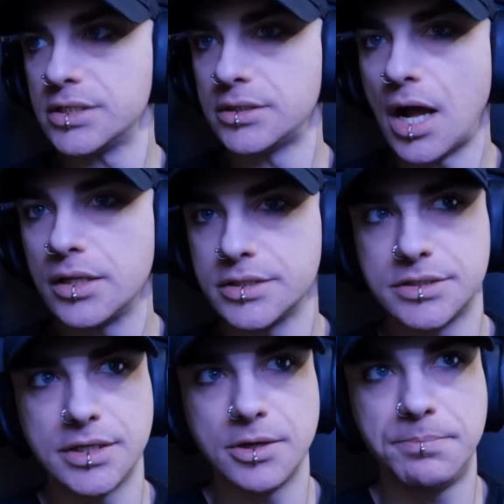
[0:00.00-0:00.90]
of
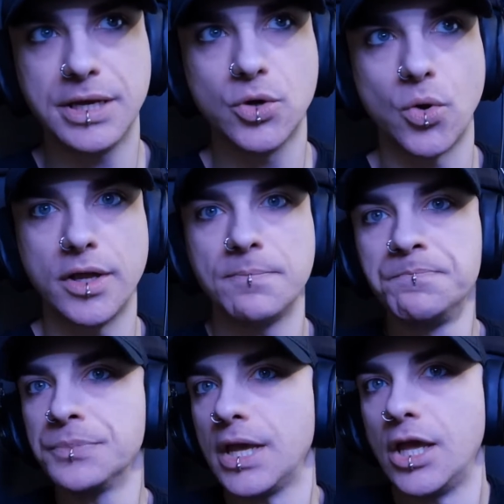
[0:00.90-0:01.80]
dollars into Bitcoin,
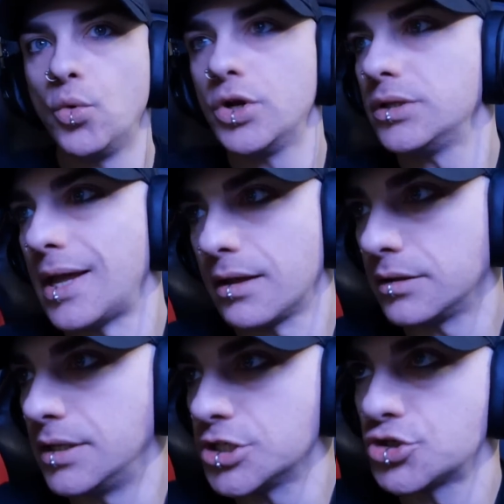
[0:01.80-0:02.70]
it would
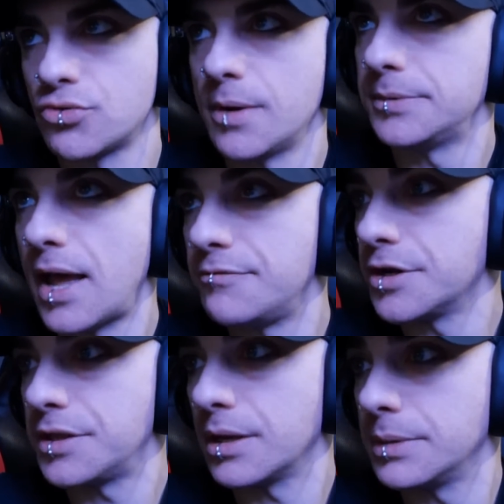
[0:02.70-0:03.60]
like disrupt
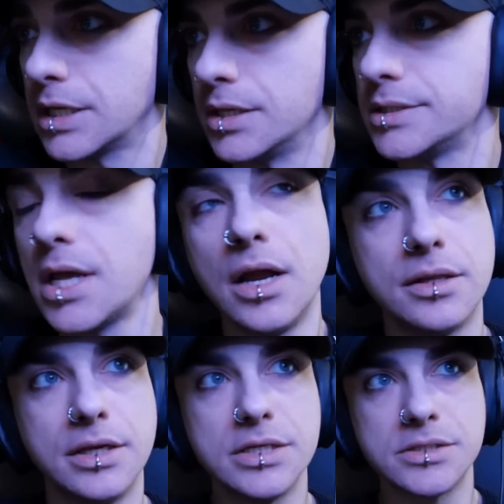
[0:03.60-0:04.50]
everything, because
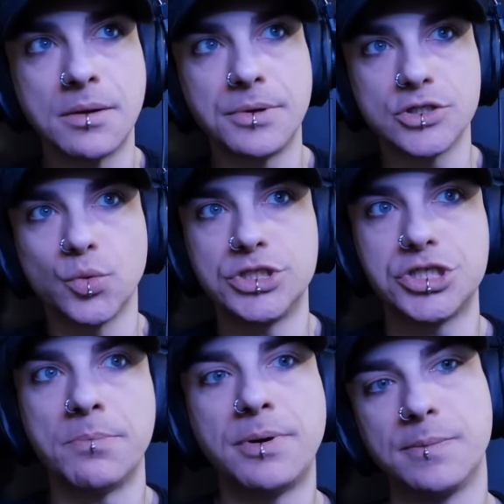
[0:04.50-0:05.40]
these numbers would
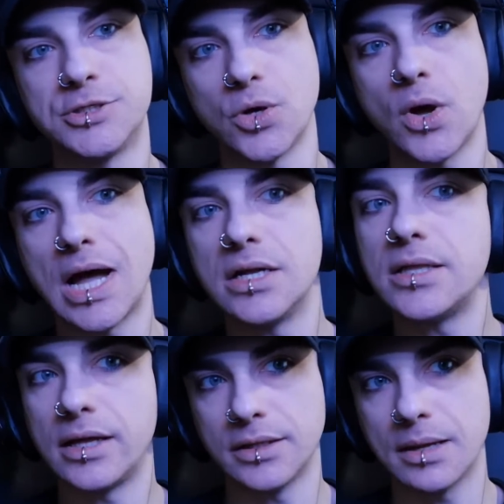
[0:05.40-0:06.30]
jump up so high
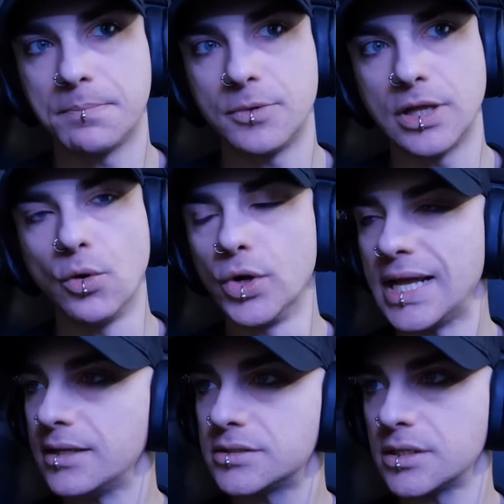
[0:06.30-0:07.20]
that like it
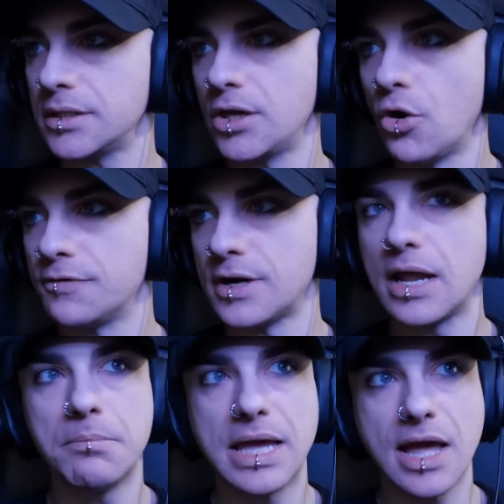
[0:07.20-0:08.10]
would instantly
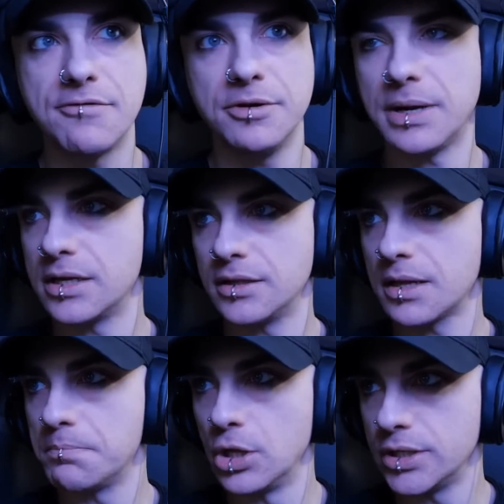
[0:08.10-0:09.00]
overnight make everybody
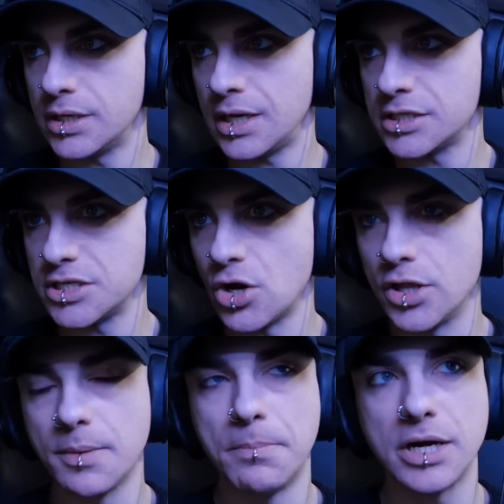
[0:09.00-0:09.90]
like millionaires, and
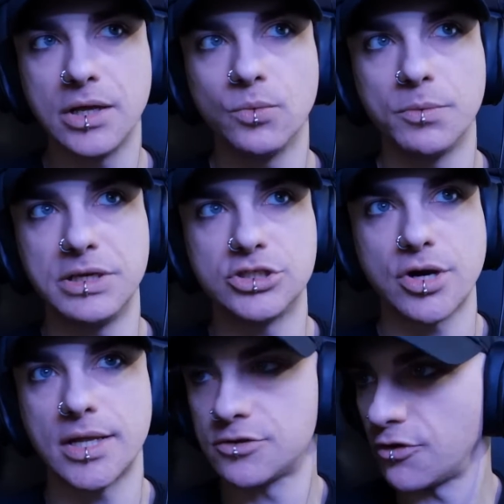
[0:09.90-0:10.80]
all the money would be
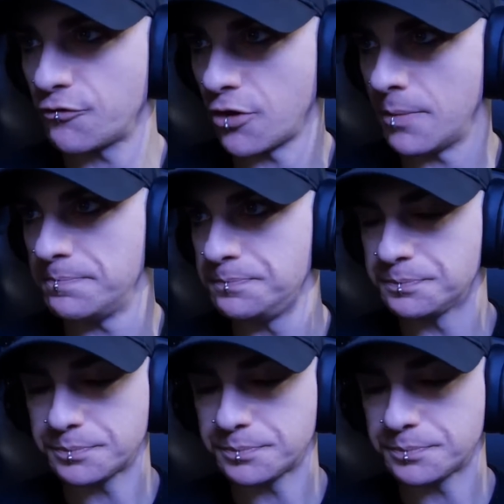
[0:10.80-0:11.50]
transferred from